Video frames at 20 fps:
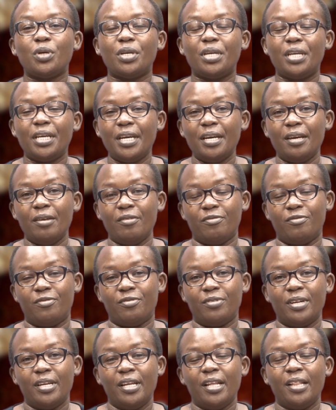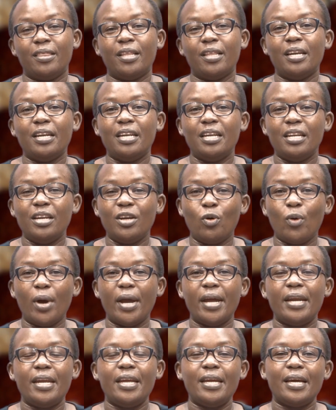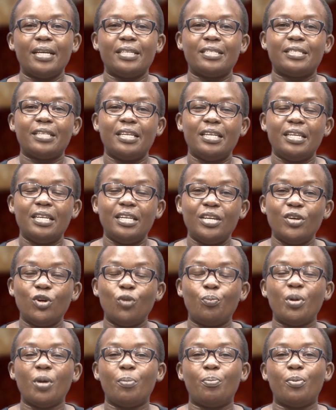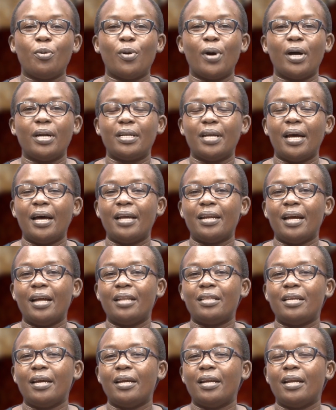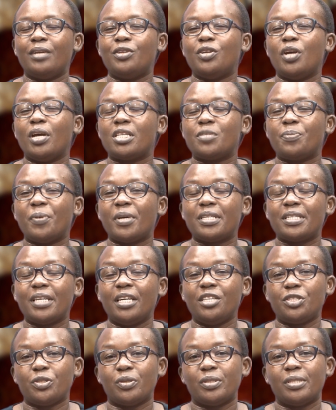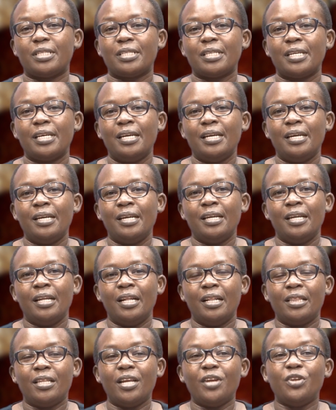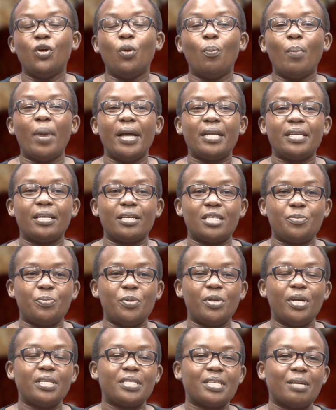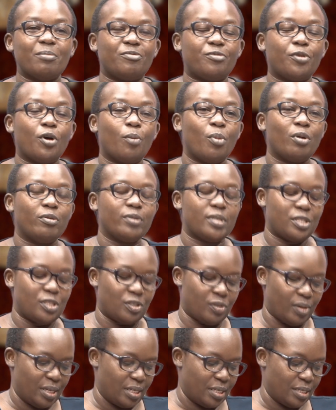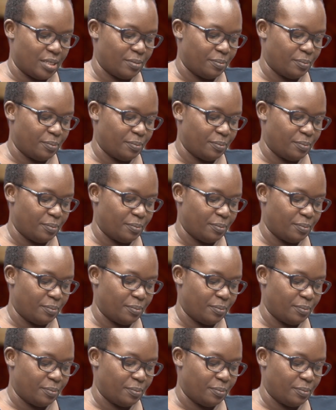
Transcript: give the new ideas, the new people and your expectations, then you might experience some form of stress.